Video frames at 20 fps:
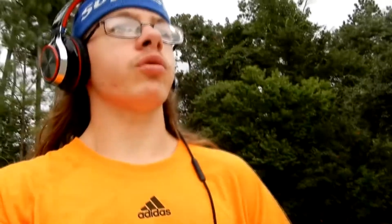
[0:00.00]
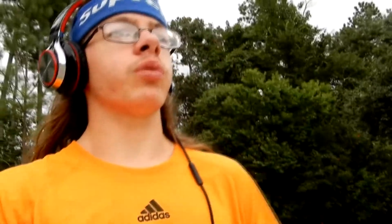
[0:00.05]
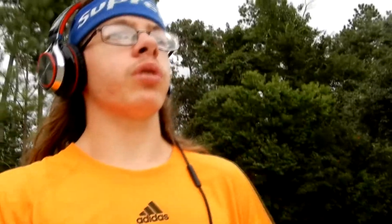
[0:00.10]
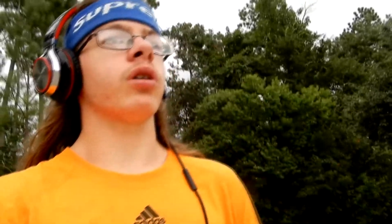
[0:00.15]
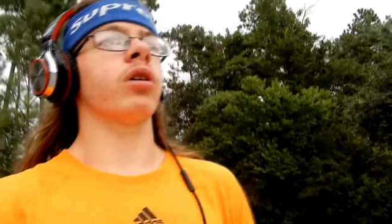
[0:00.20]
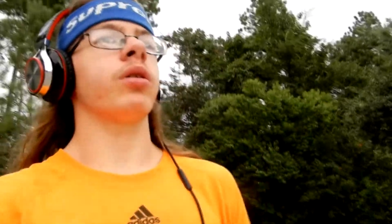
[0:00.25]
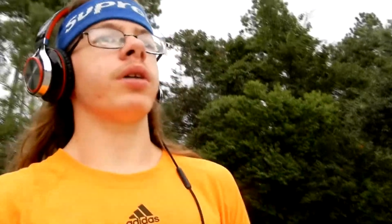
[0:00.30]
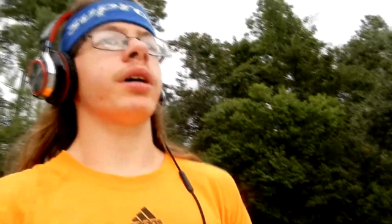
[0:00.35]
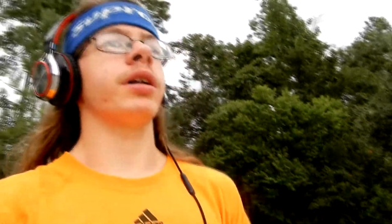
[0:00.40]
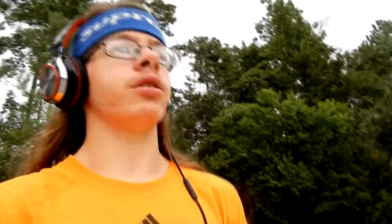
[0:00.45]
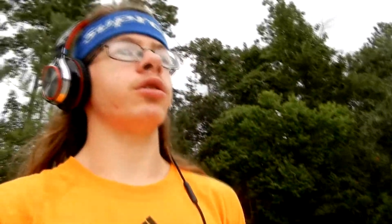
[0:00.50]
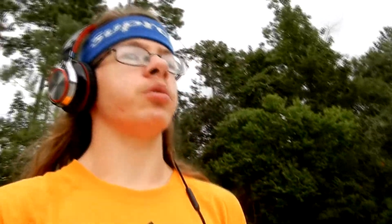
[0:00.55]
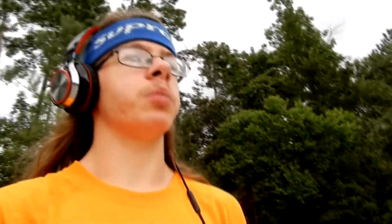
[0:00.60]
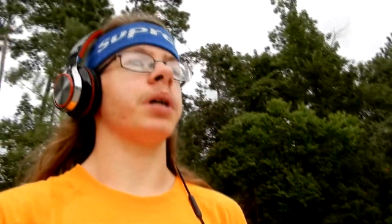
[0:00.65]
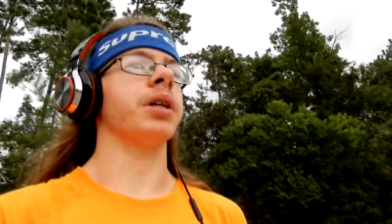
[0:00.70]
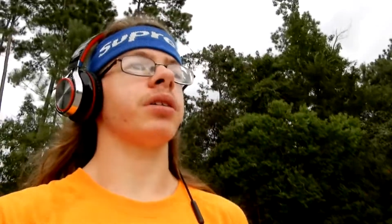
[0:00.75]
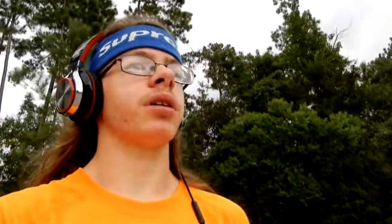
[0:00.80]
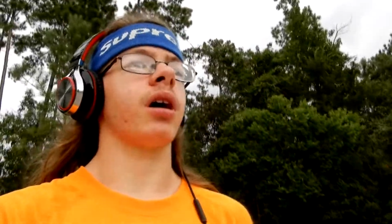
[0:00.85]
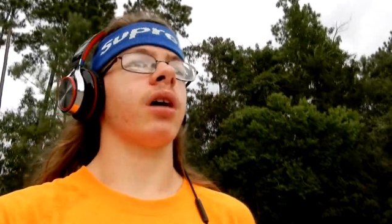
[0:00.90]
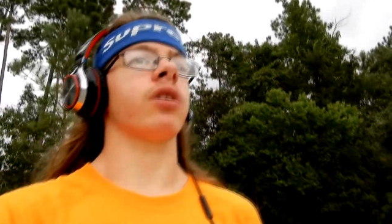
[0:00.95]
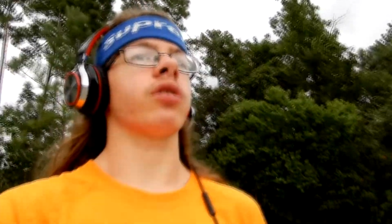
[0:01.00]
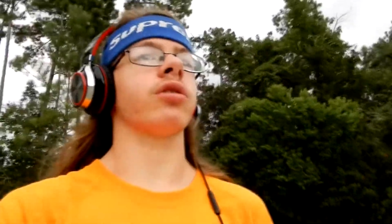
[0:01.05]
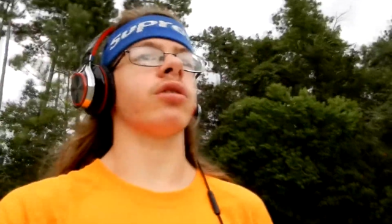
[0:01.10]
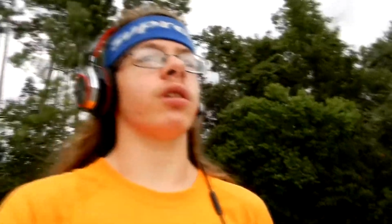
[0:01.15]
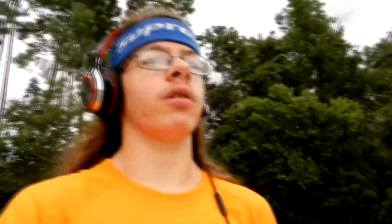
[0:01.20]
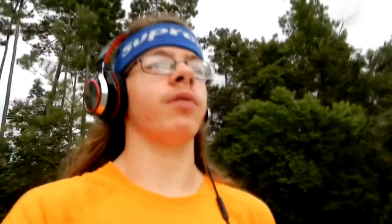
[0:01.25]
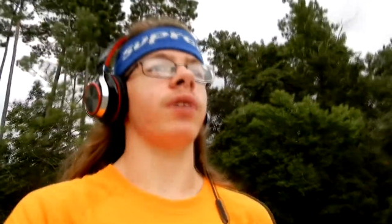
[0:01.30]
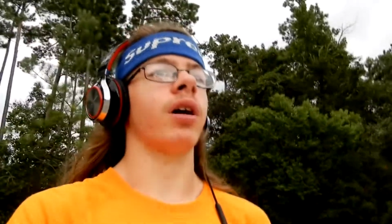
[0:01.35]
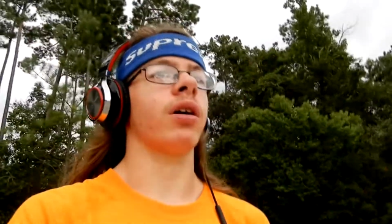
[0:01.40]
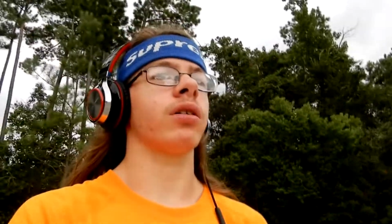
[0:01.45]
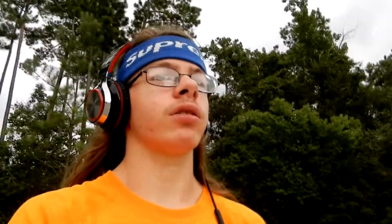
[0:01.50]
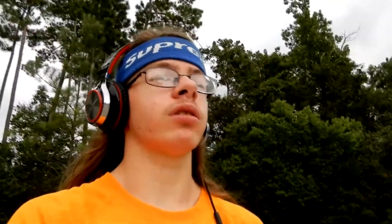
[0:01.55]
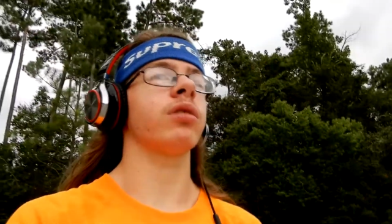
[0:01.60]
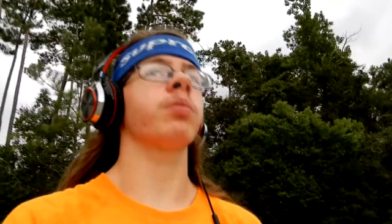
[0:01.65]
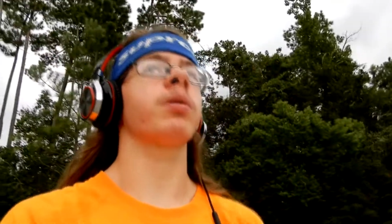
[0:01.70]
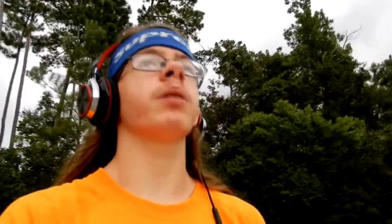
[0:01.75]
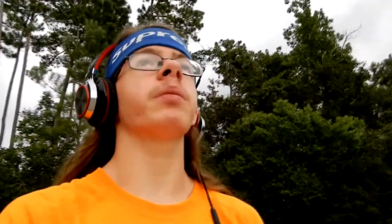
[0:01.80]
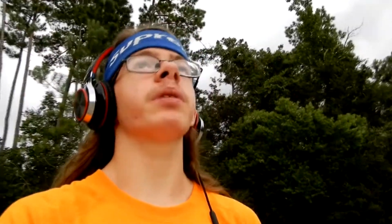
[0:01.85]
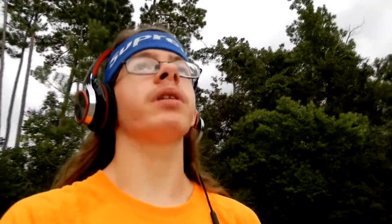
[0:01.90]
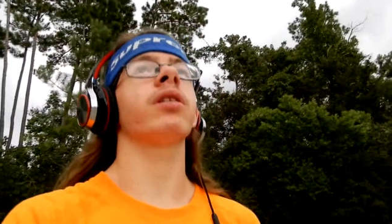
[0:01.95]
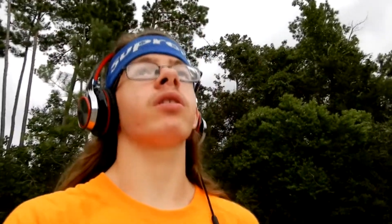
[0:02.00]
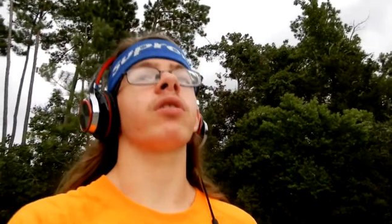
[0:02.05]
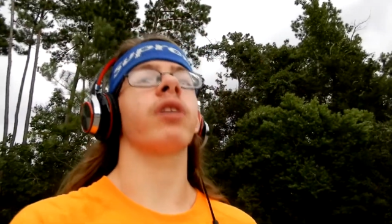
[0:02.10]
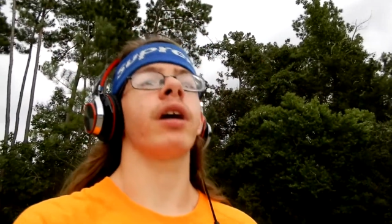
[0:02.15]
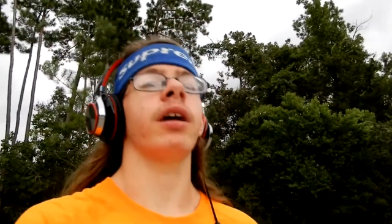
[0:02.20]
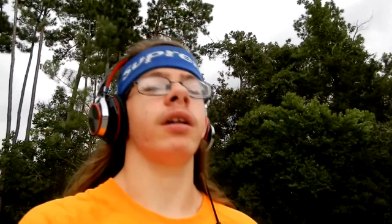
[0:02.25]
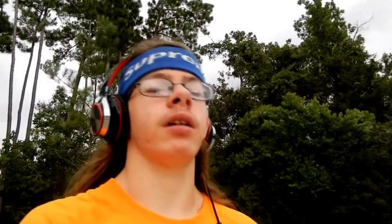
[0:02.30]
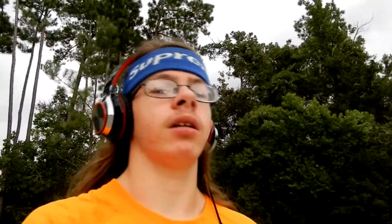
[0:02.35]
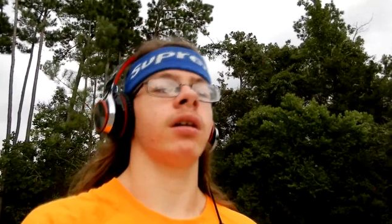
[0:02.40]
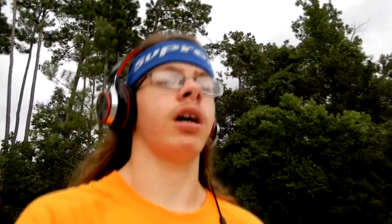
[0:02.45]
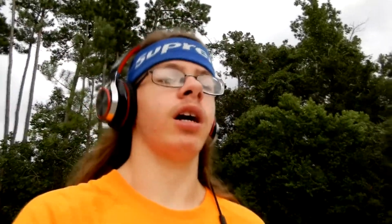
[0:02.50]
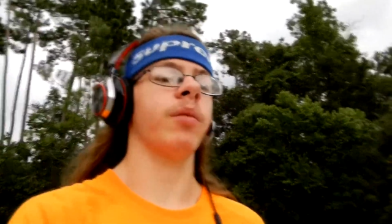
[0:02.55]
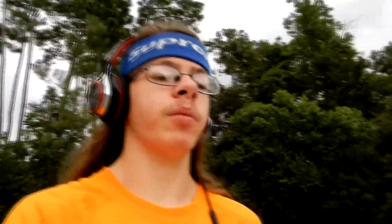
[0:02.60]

as well go ahead and do my soccer stuff now, because it's probably going to rain.